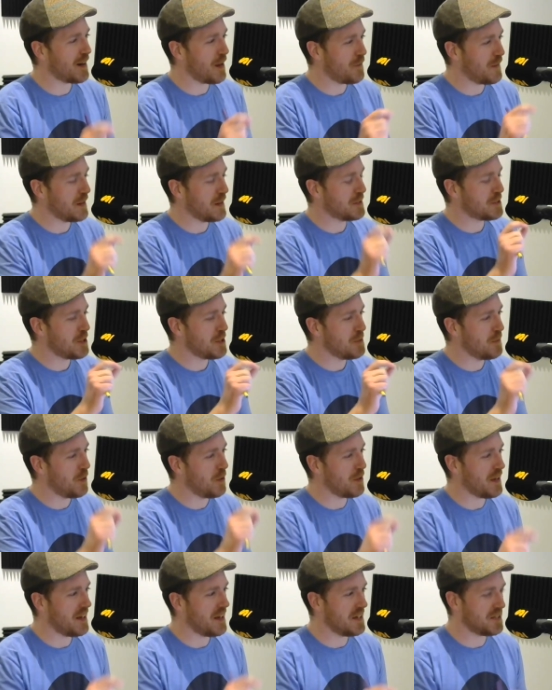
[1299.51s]
I think two
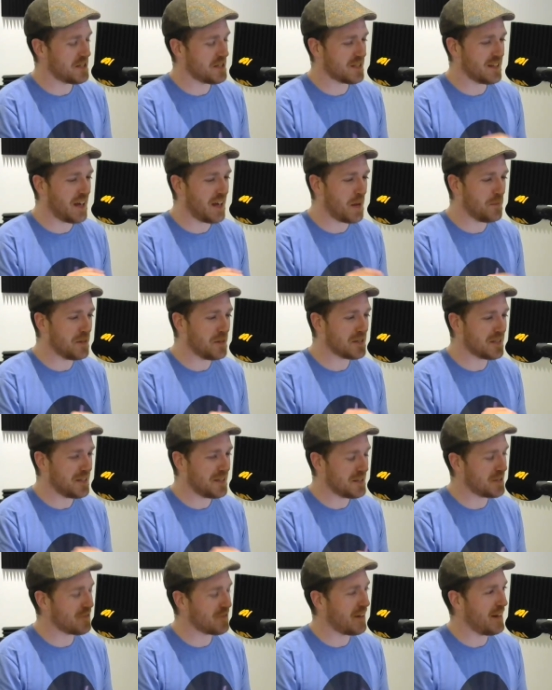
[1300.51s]
more years, just let them
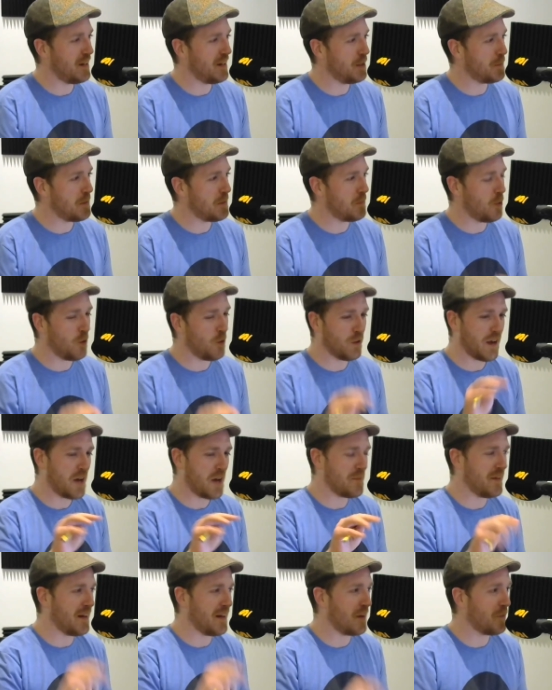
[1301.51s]
disintegrate a little bit more, get
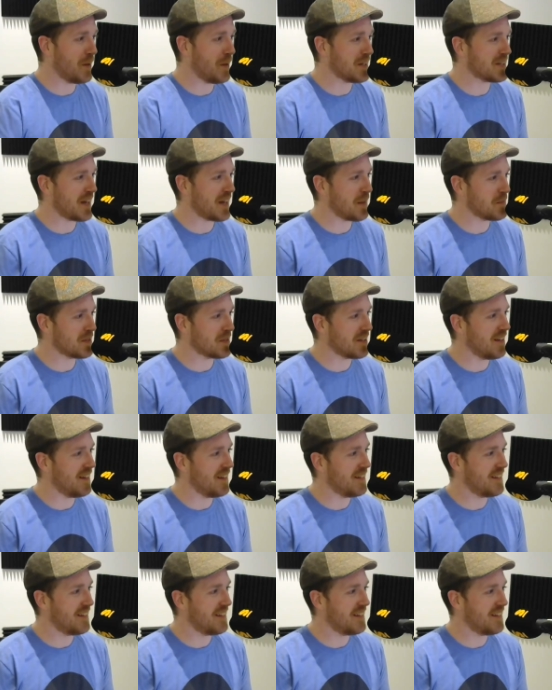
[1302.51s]
them in that West Ham side.